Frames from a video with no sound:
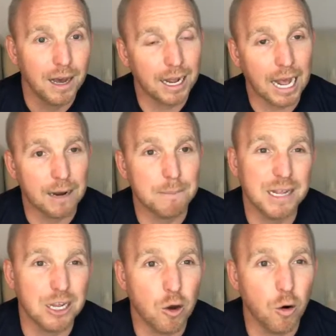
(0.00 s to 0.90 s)
a kind of
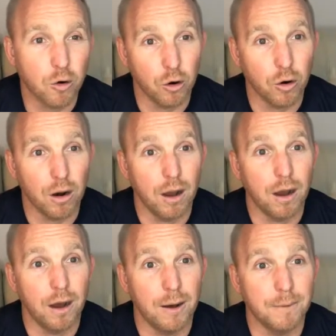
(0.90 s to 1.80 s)
mediocre
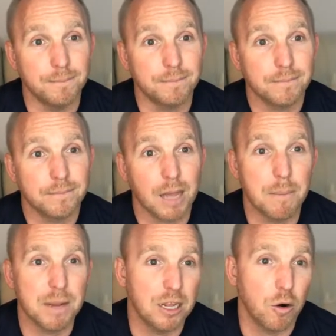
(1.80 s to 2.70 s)

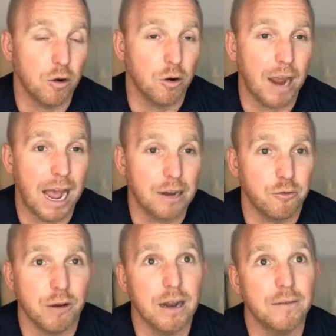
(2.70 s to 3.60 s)
ad
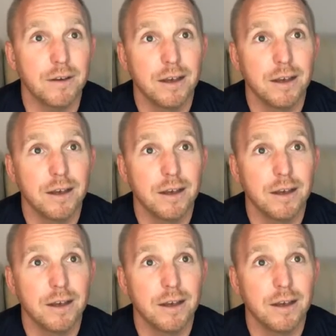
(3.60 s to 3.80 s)
creative.